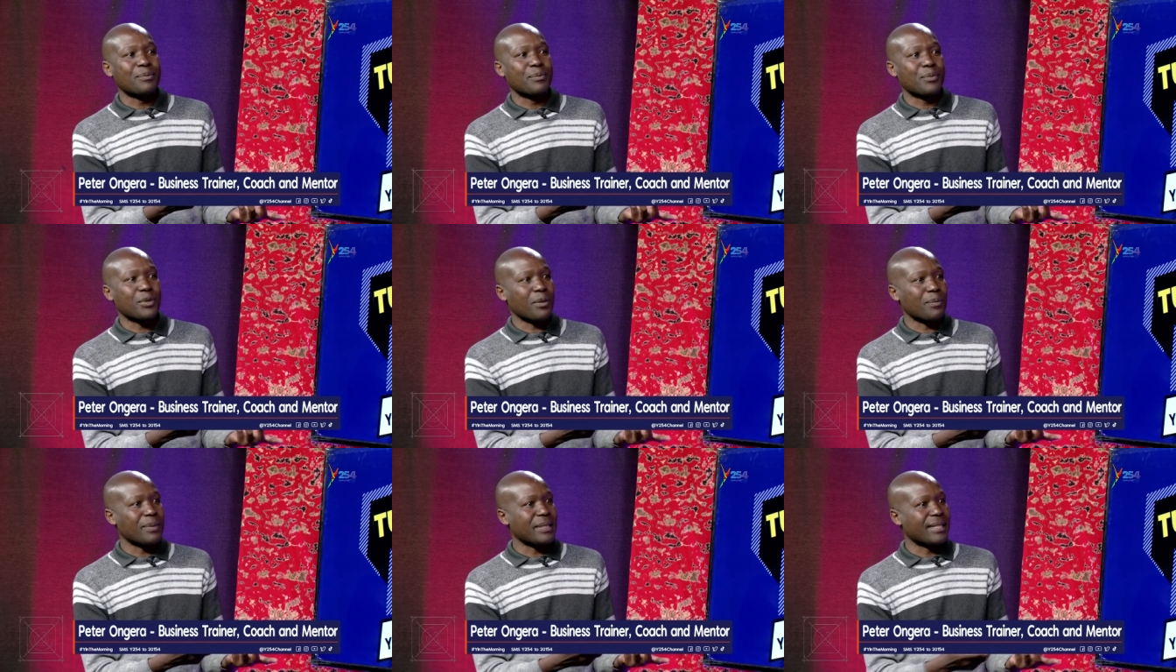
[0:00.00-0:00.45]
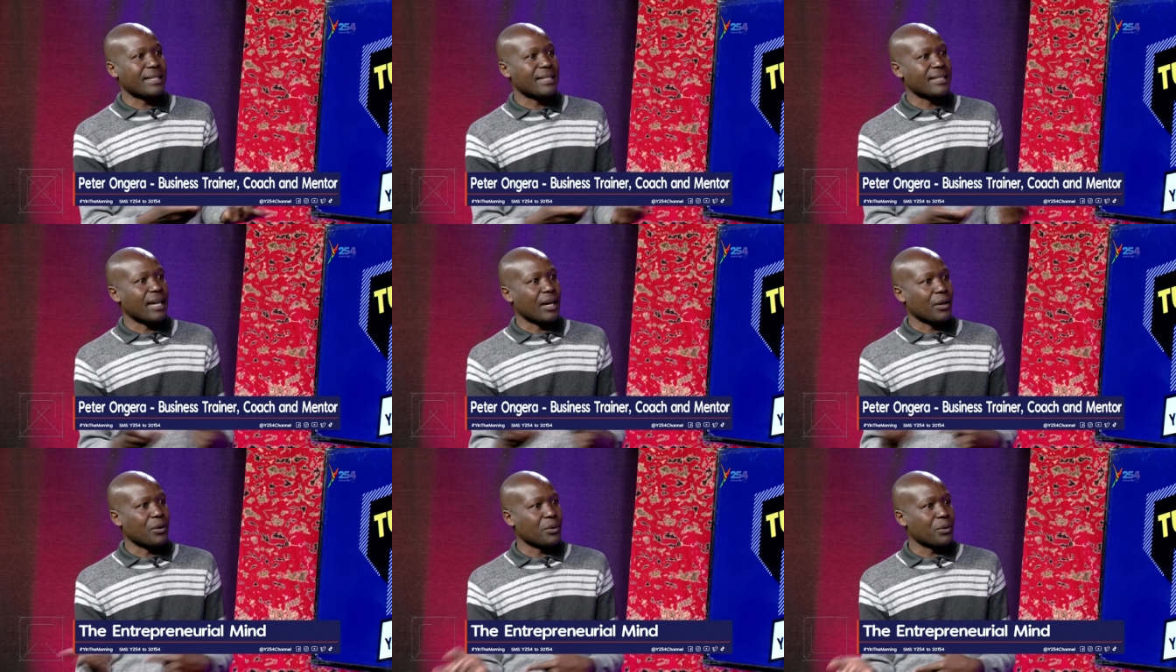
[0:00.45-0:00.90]
Probably
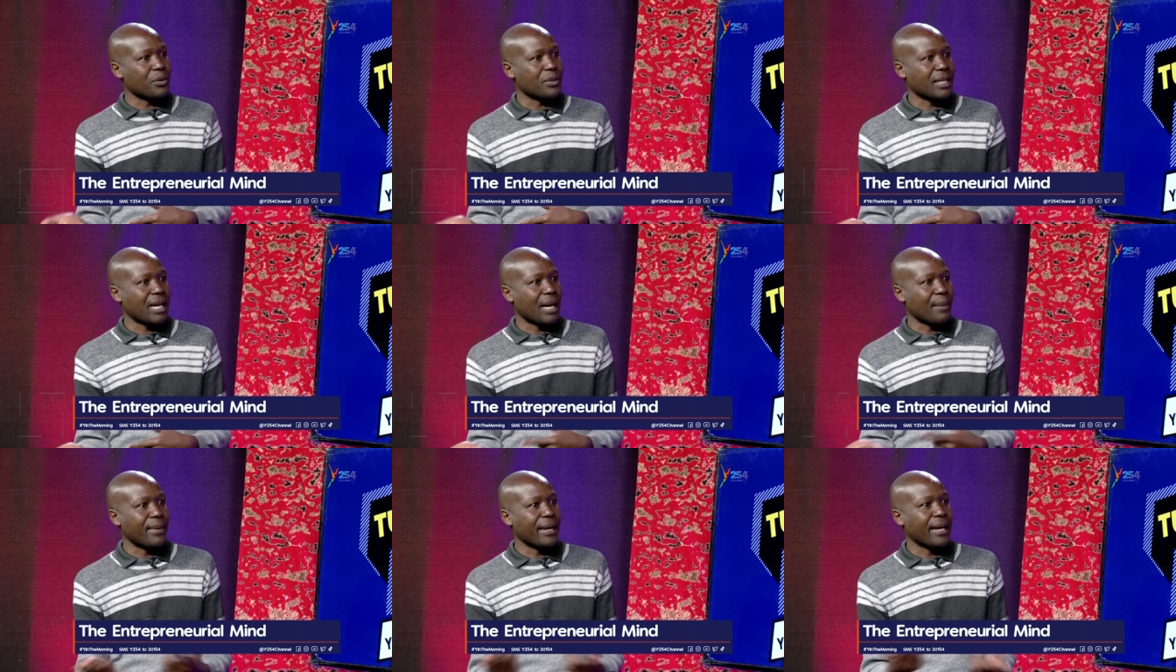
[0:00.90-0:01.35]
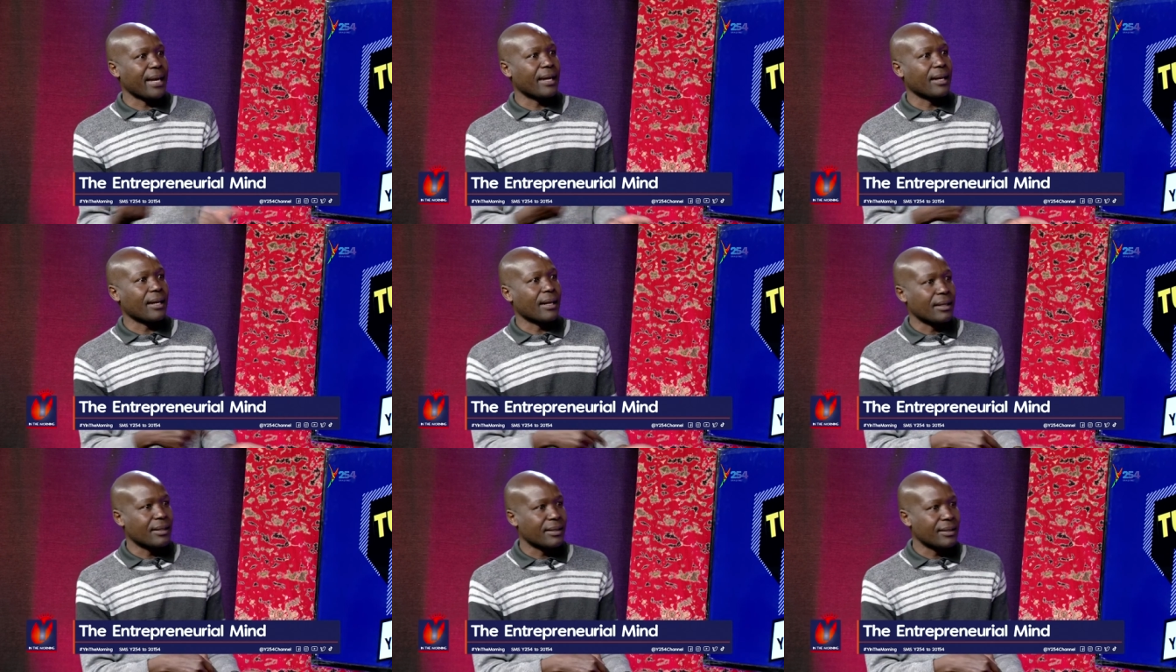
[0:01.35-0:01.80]
these are crooks coming
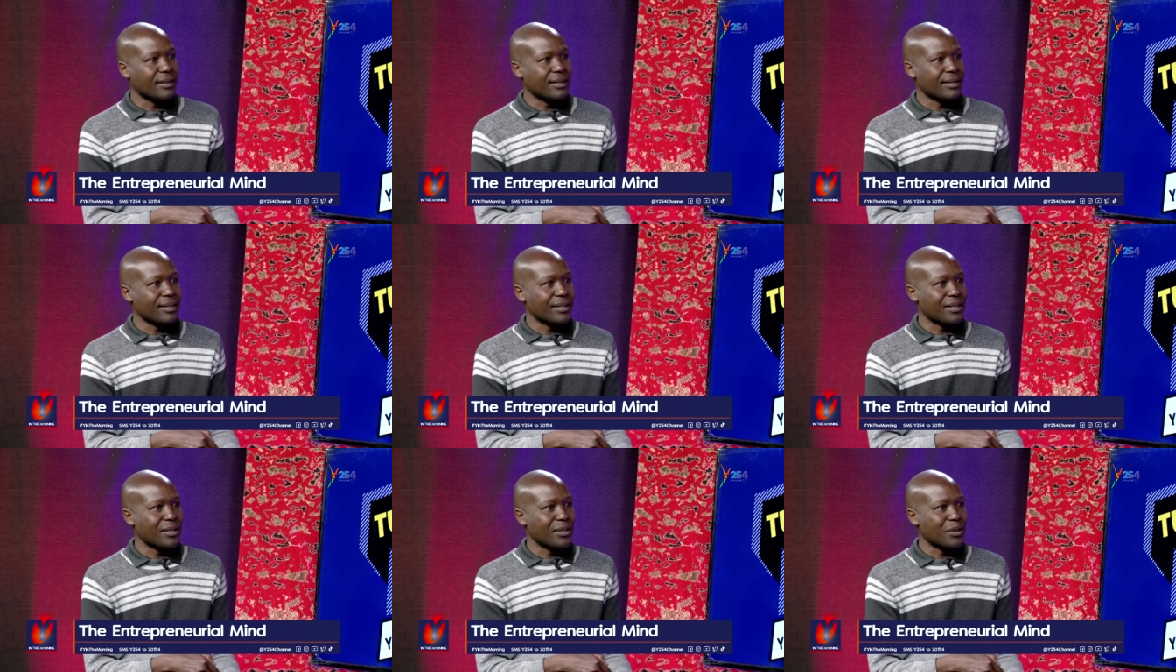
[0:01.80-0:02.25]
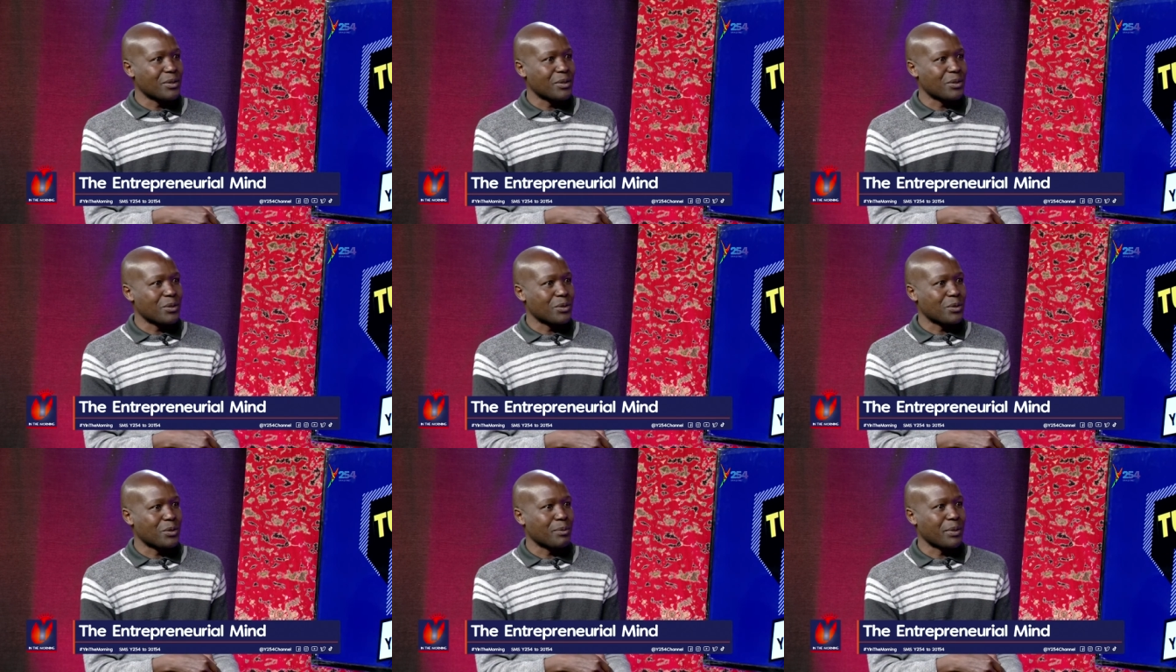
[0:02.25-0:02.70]
in
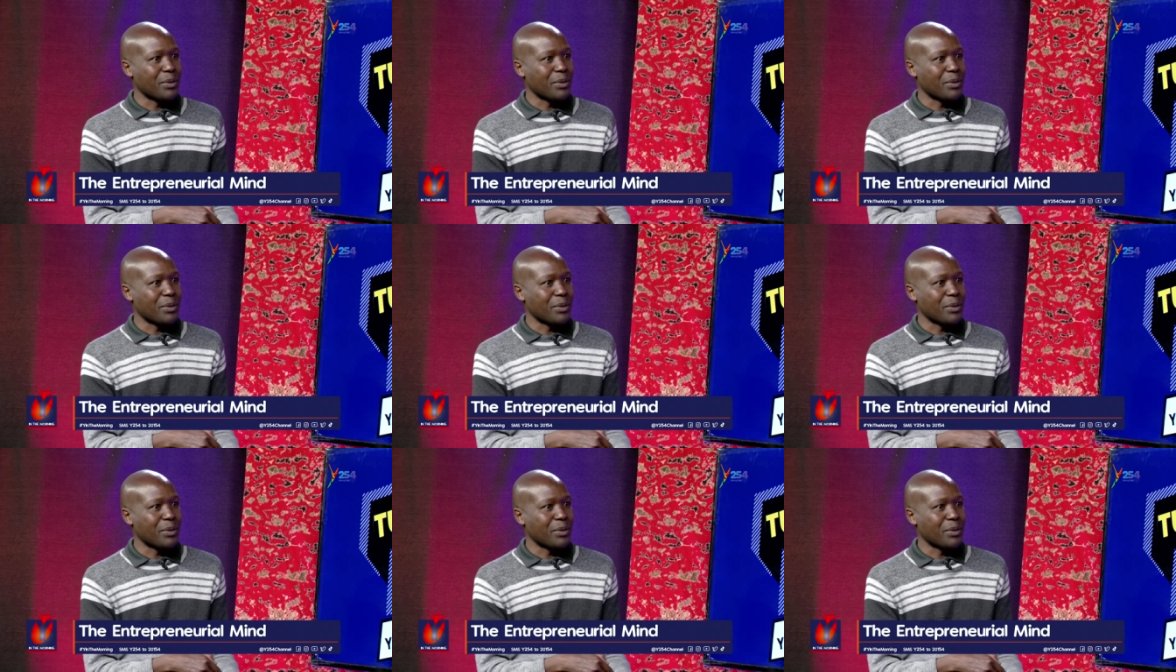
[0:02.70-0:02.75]
mm.